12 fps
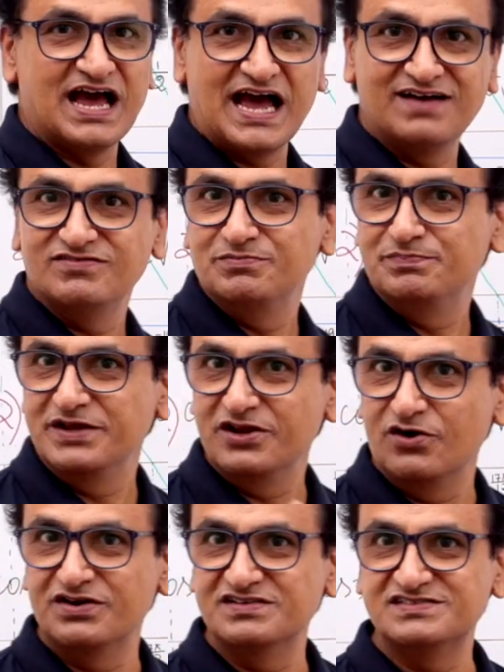have a
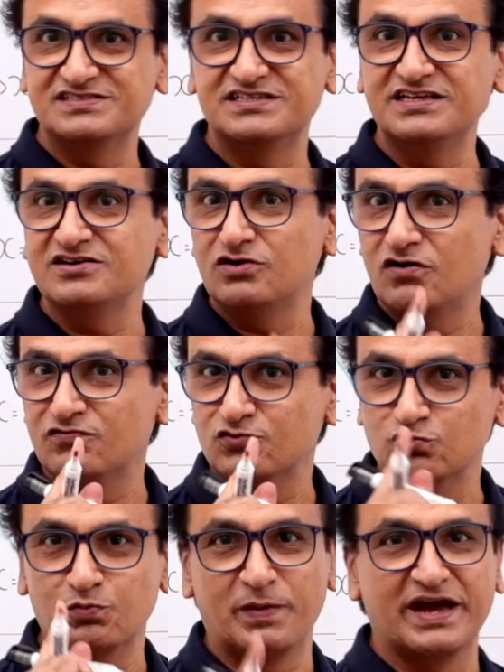periodicity of
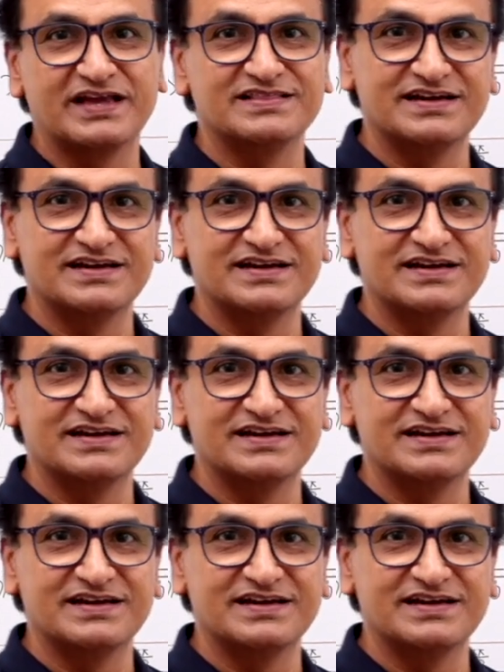2 pi,